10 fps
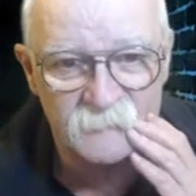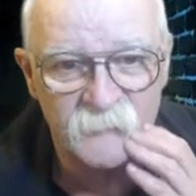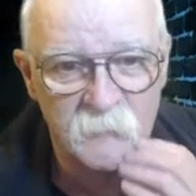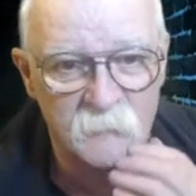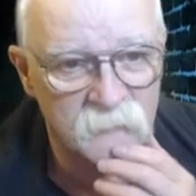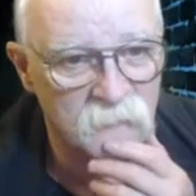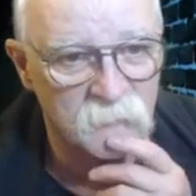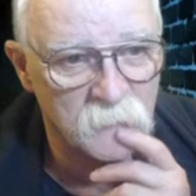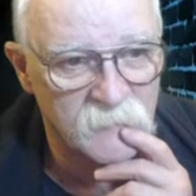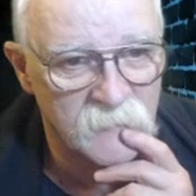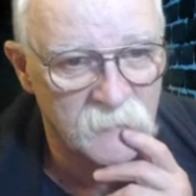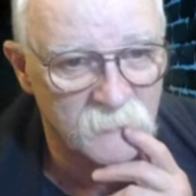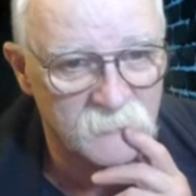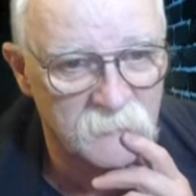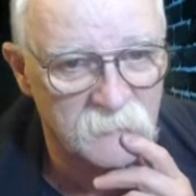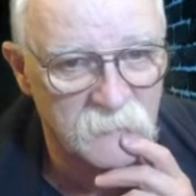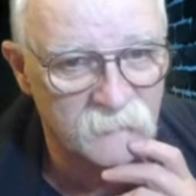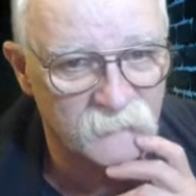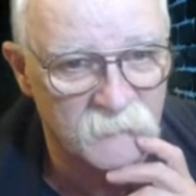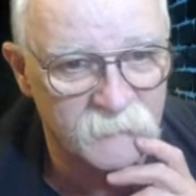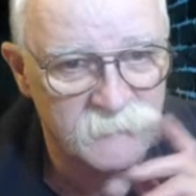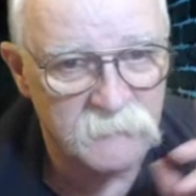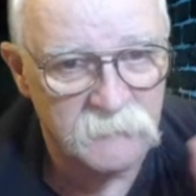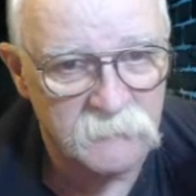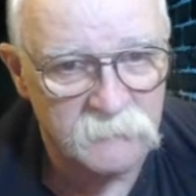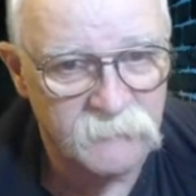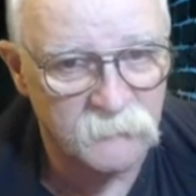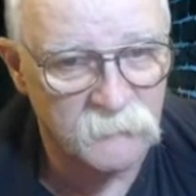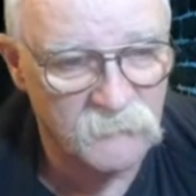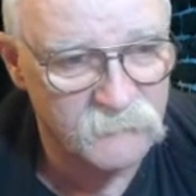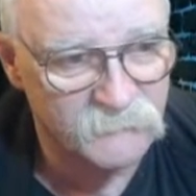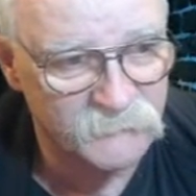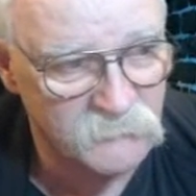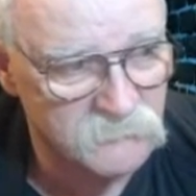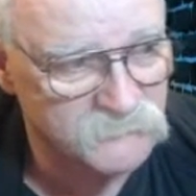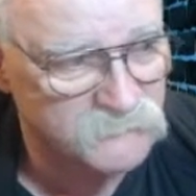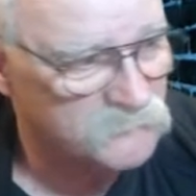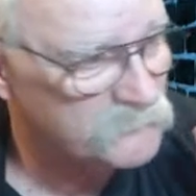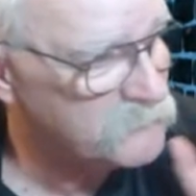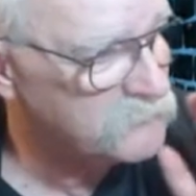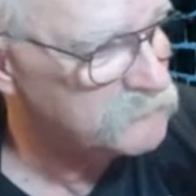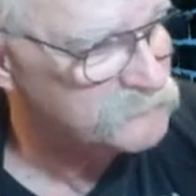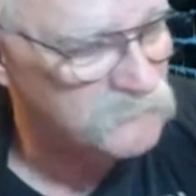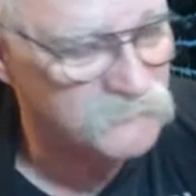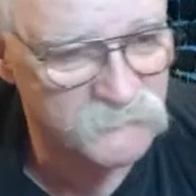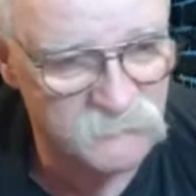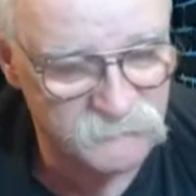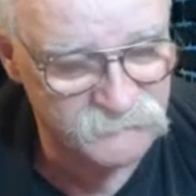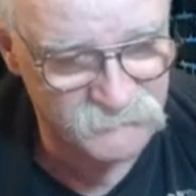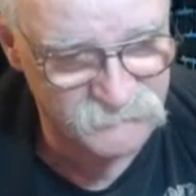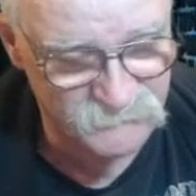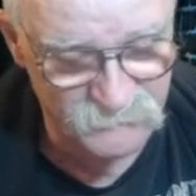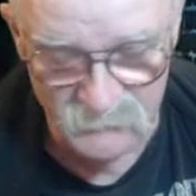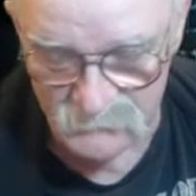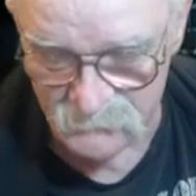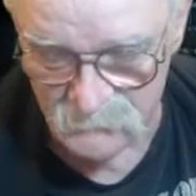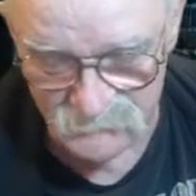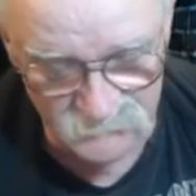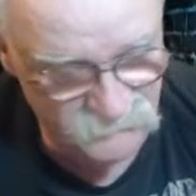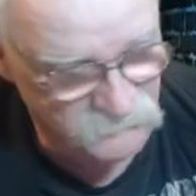if you ever really want to have a lot of fun, get related to her or something, because Easter is just as big as Christmas